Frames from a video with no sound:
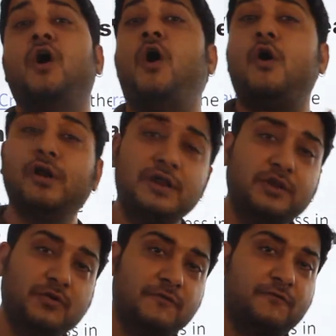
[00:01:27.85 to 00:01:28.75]
or
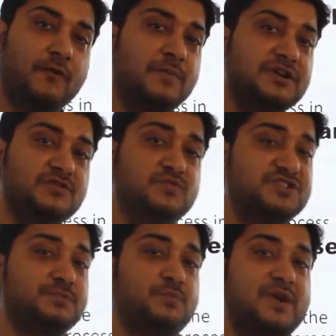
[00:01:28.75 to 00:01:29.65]
new information which
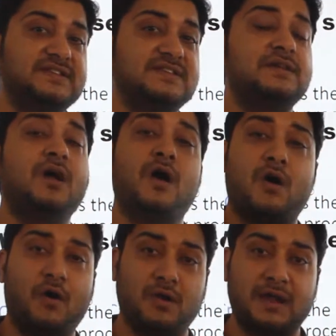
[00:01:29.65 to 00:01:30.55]
is present
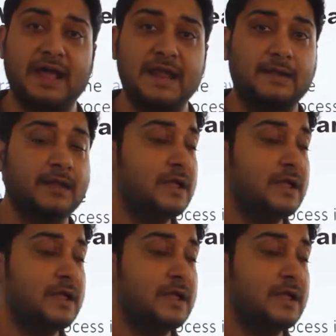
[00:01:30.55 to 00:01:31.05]
online.